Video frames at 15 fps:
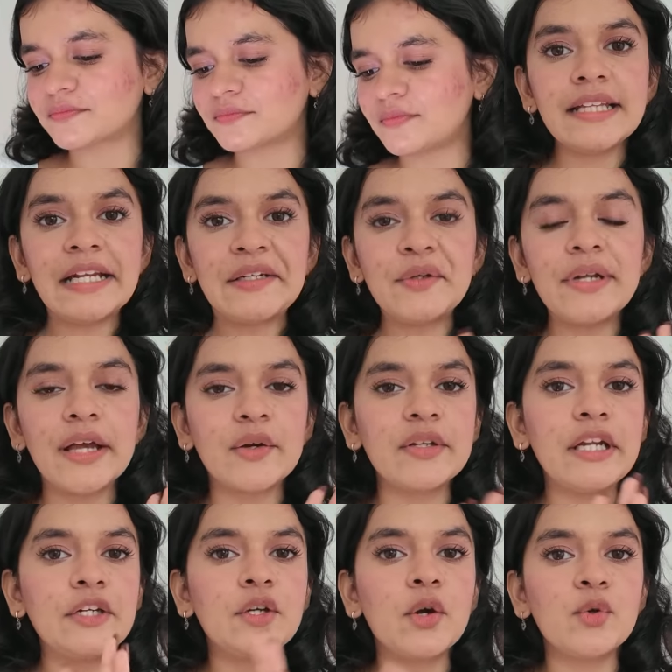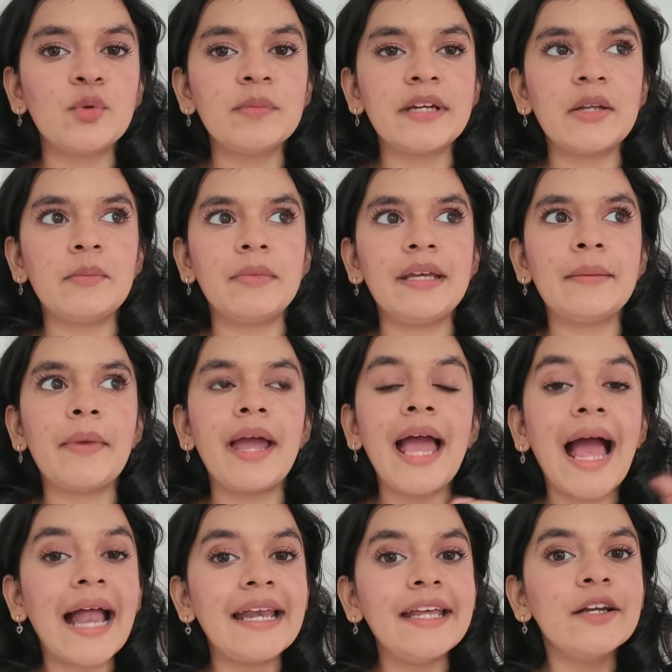The thing to decorate your room can be by
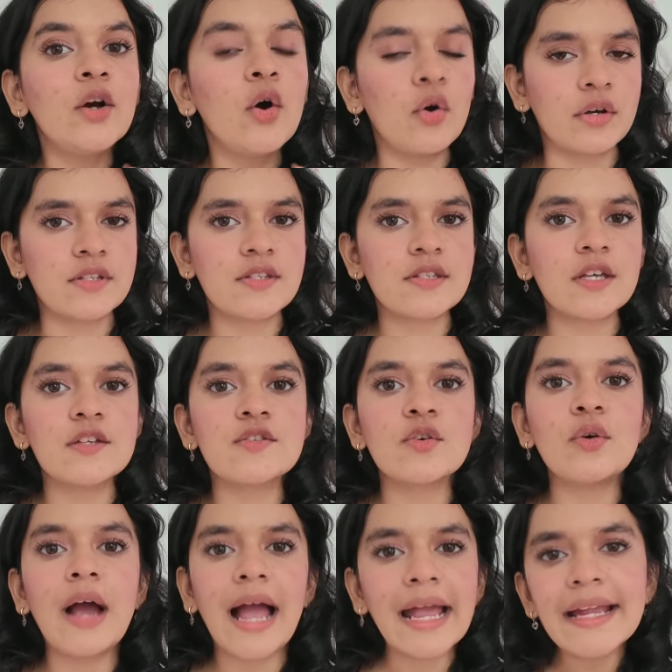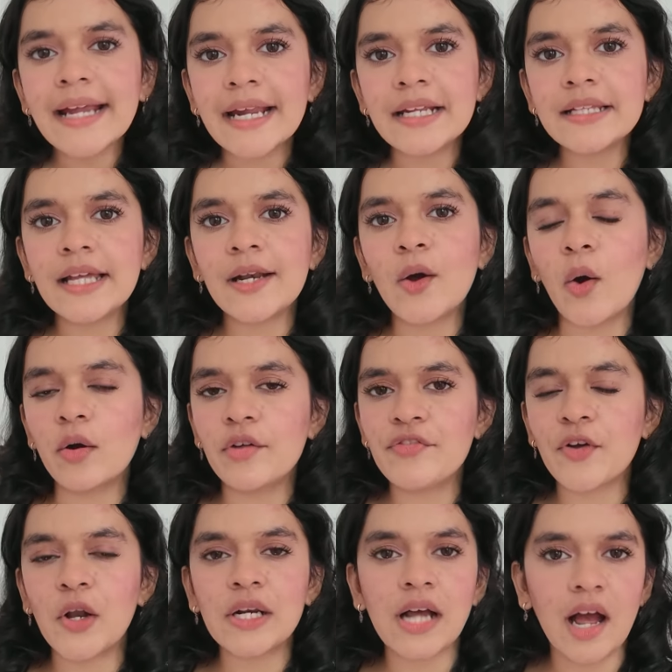adding hooks. So I get it that all
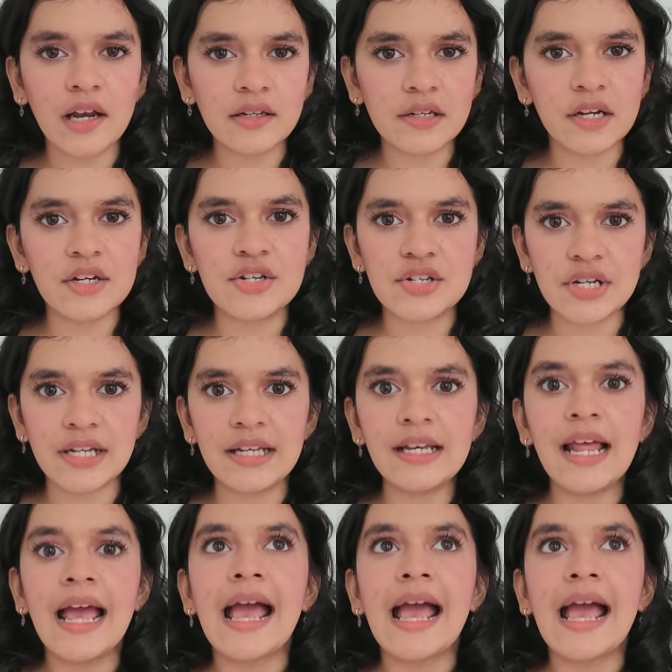of y'all can't drill,